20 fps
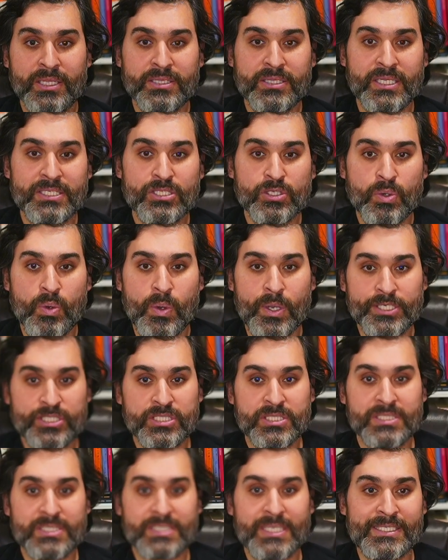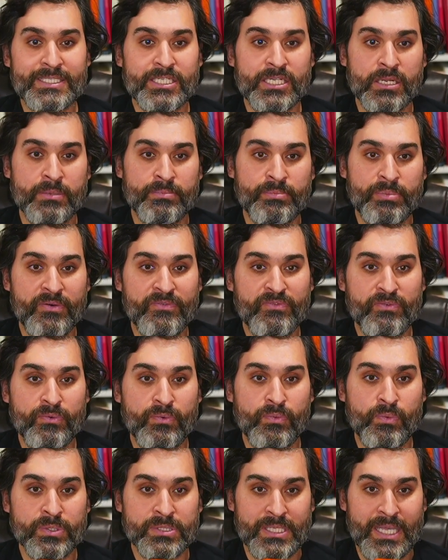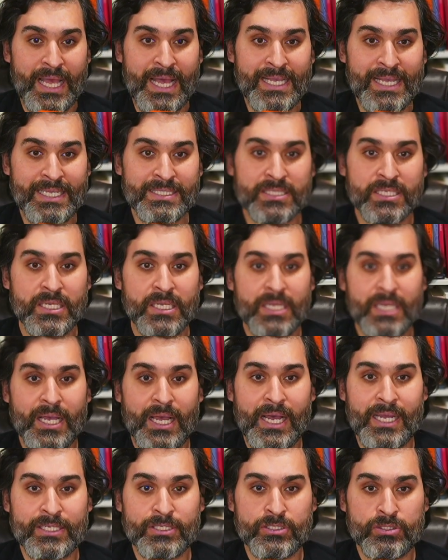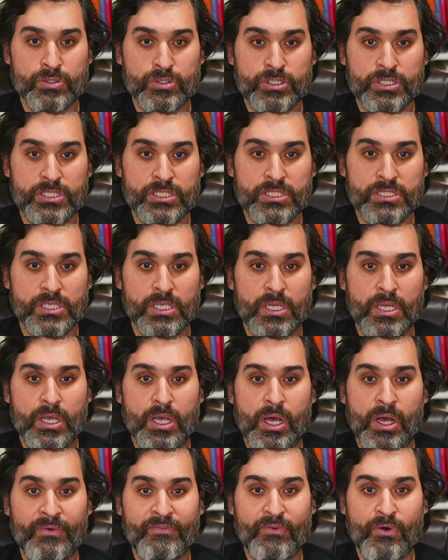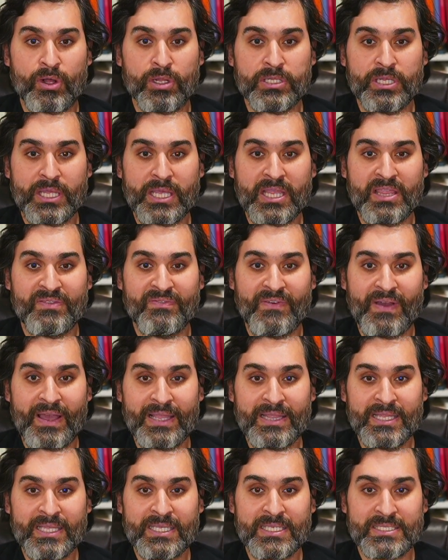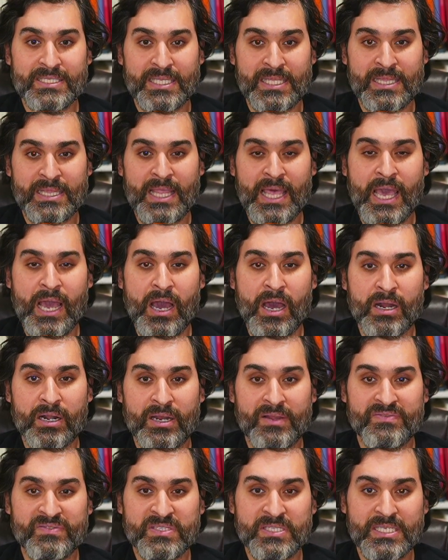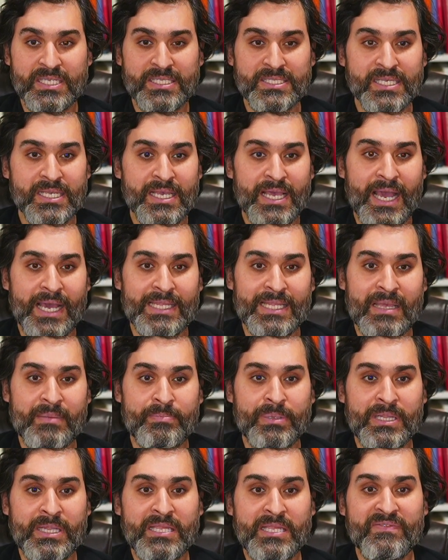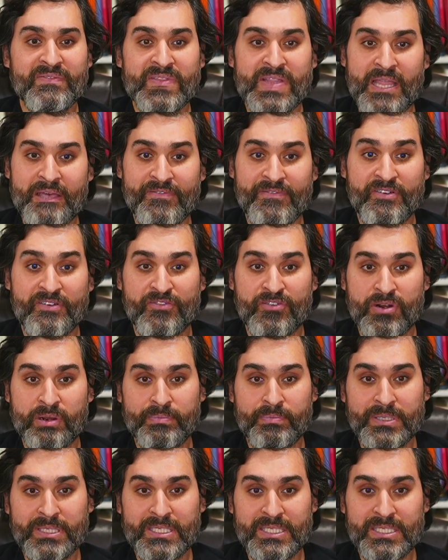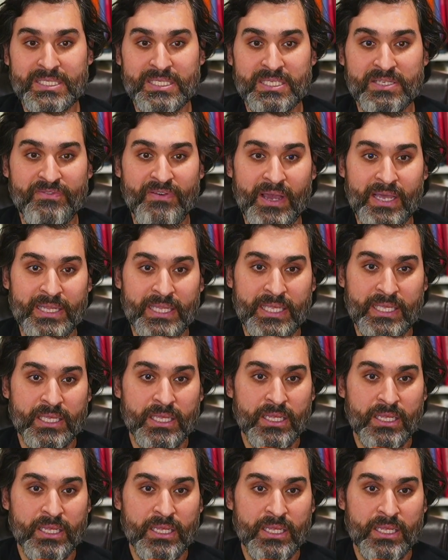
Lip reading: This question cited above was asked and noticed of all the ETH filings in their RFCs, and I believe never for a BTC filing.